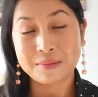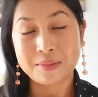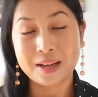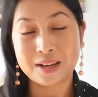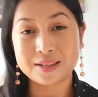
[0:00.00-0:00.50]

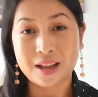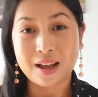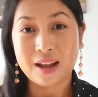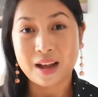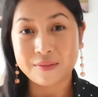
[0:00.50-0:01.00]
because
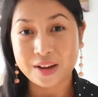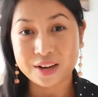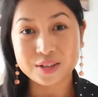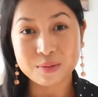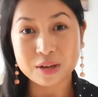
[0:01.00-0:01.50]
I've
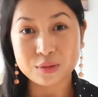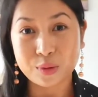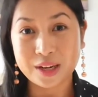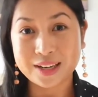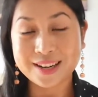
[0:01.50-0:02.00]
gained so much
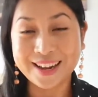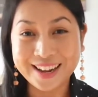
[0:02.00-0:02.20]
weight